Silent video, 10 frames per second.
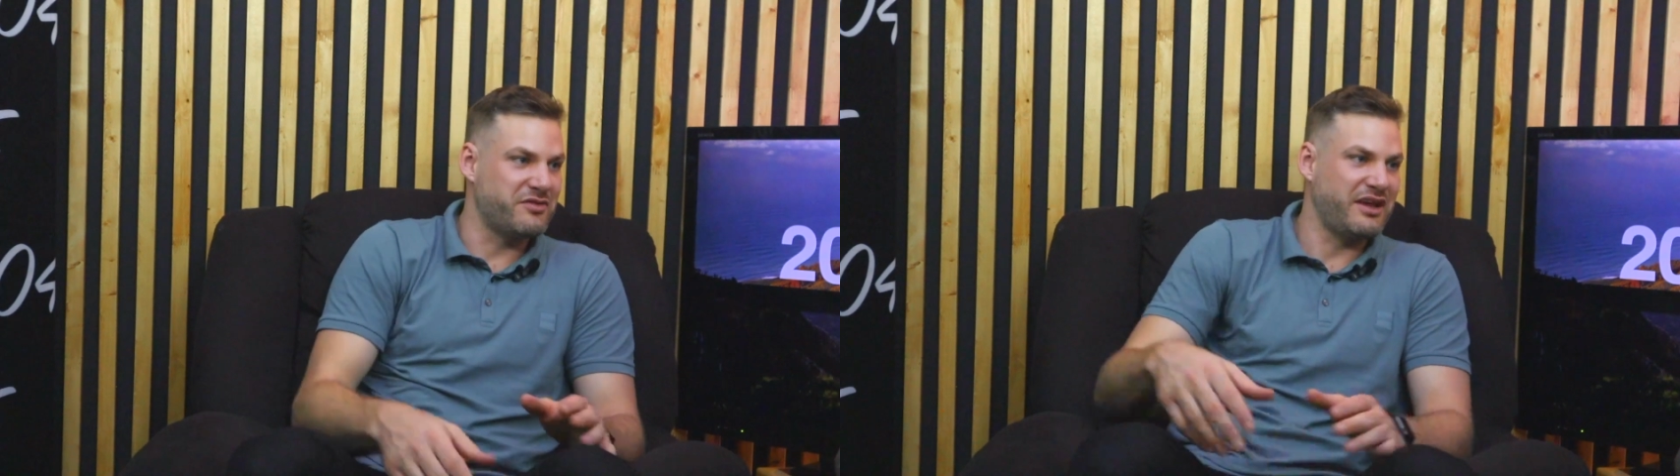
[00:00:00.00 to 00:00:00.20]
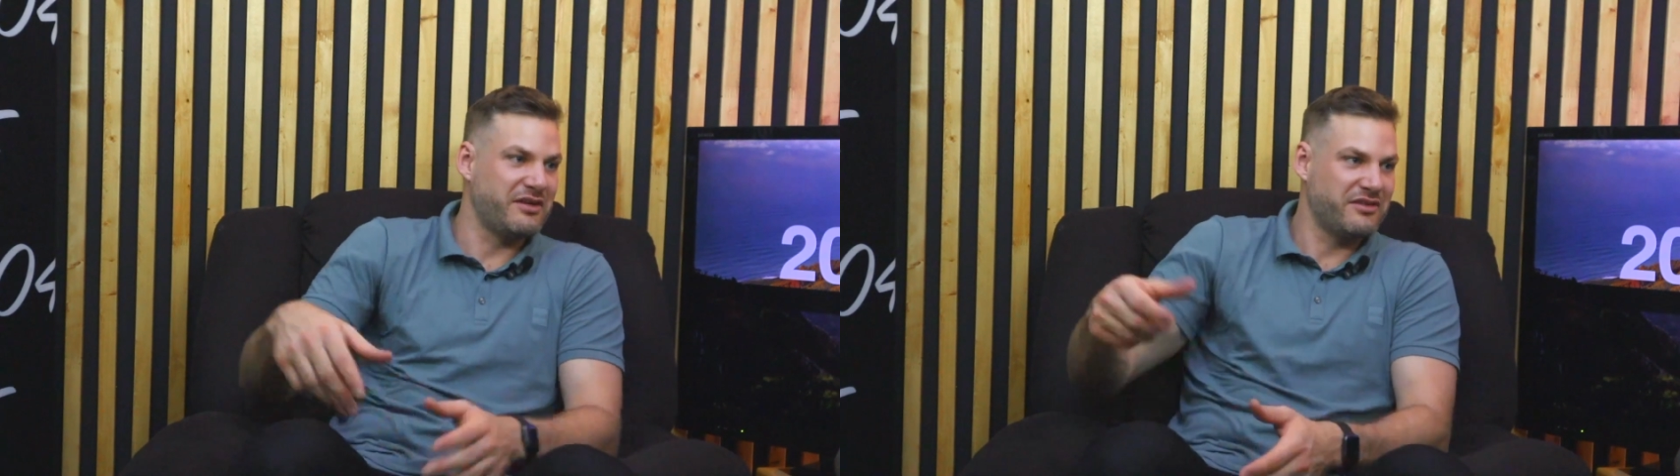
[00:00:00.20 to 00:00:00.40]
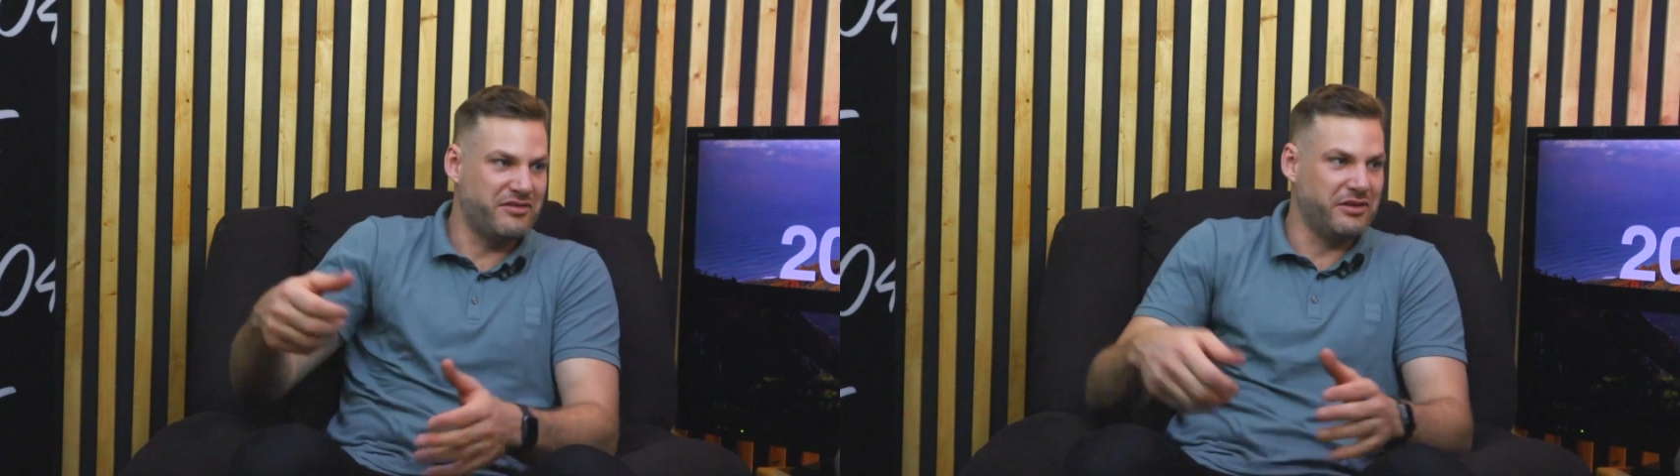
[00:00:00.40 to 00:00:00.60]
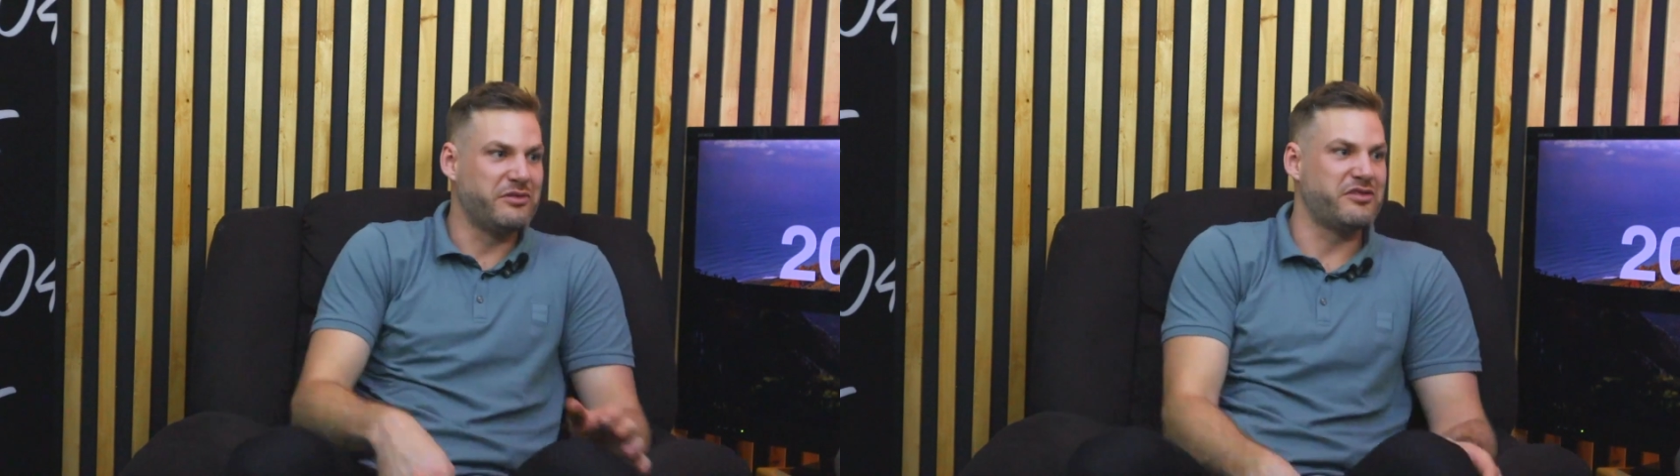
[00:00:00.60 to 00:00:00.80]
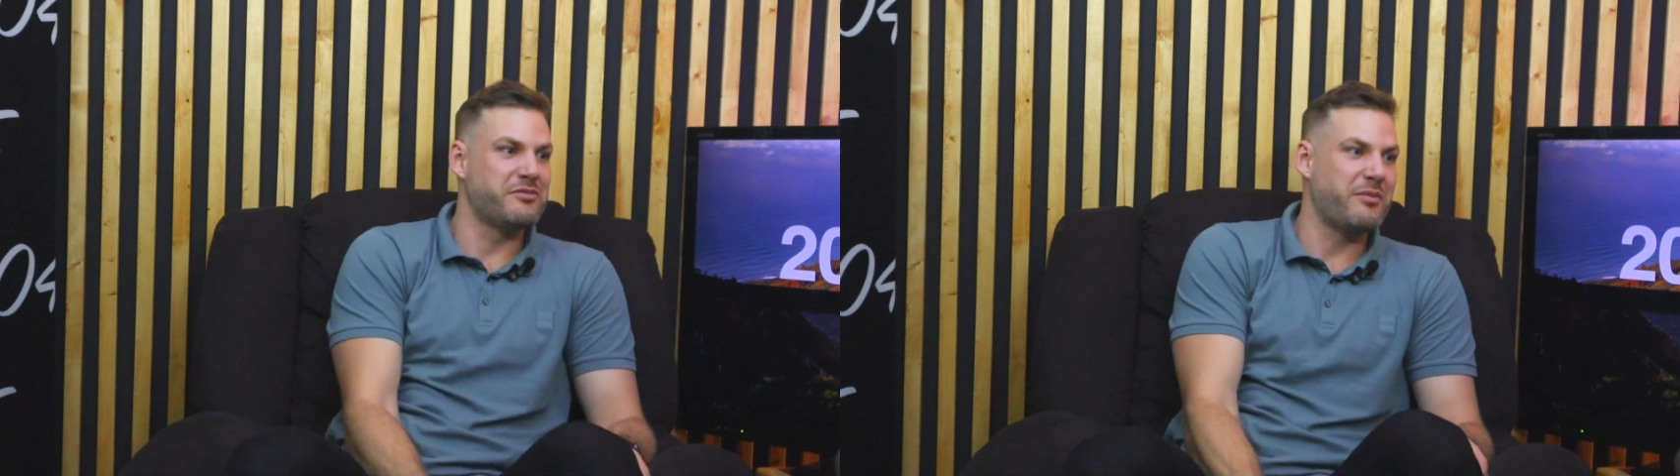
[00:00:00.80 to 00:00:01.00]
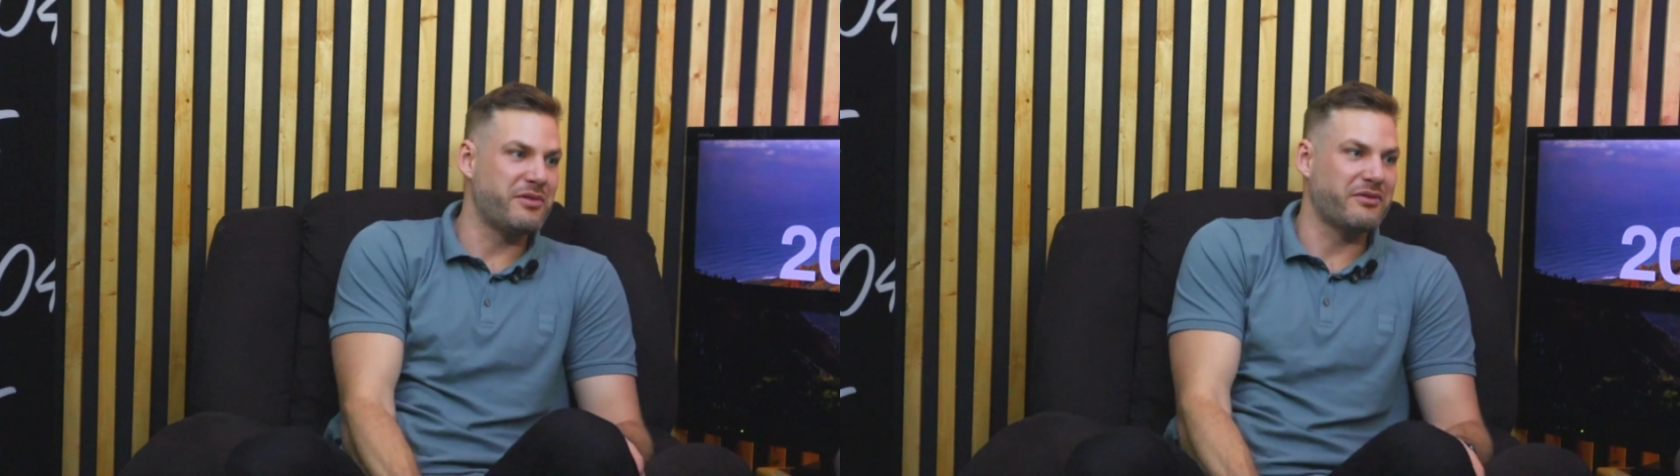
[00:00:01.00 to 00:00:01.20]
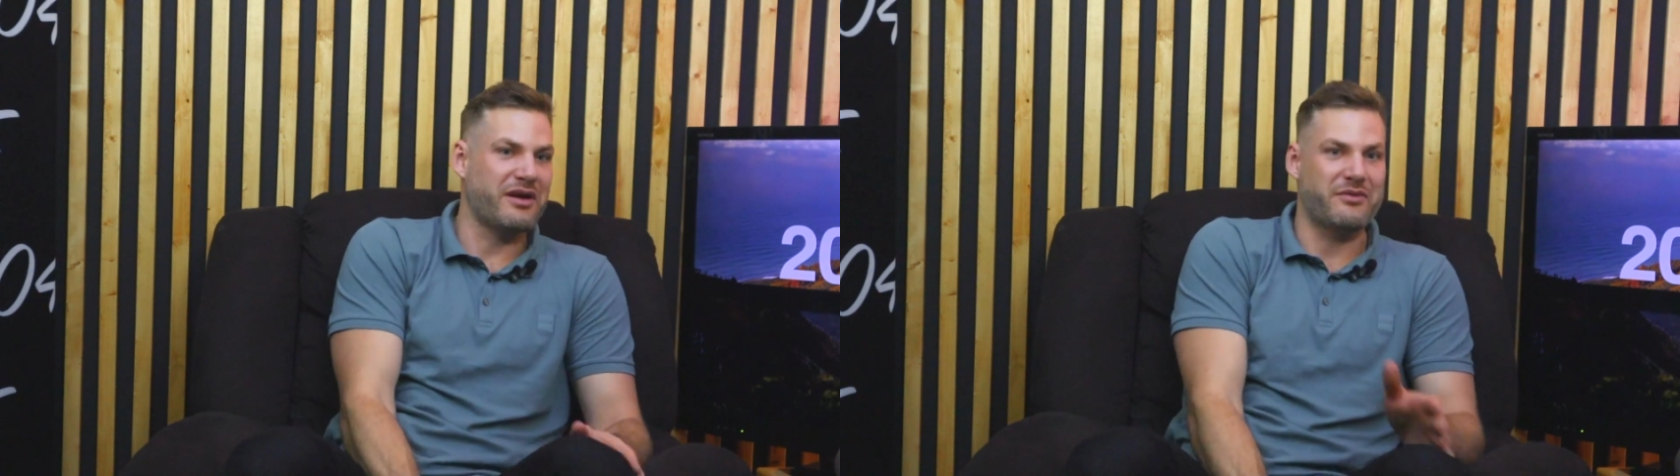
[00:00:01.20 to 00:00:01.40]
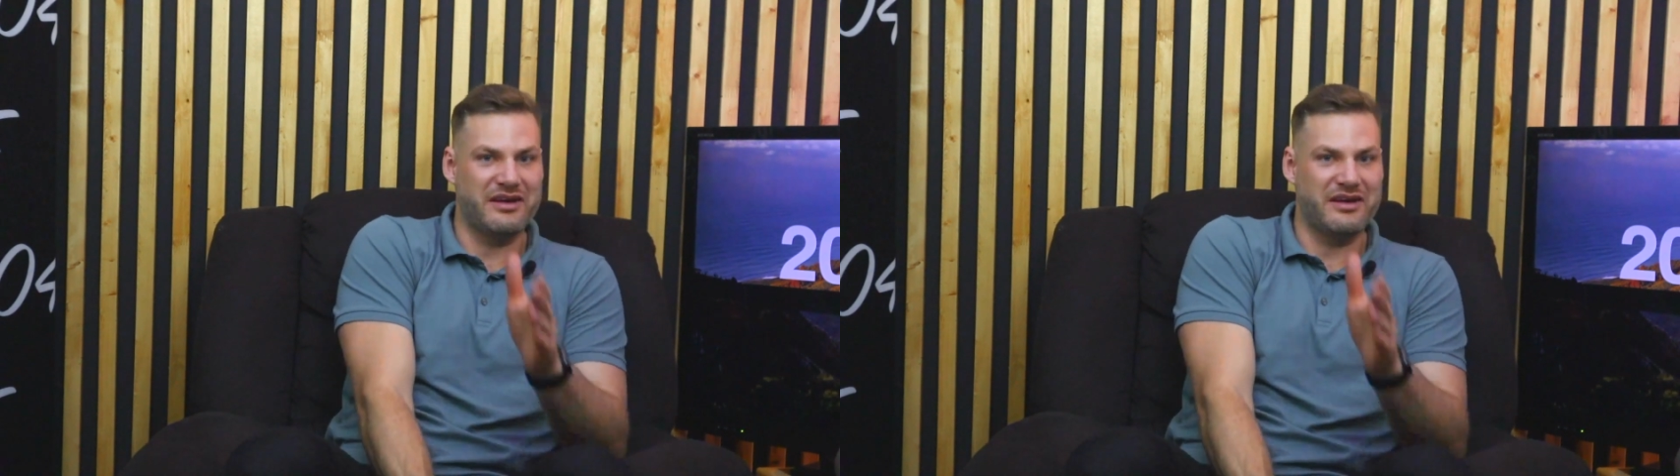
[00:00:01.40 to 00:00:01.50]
like loosen him up in the right way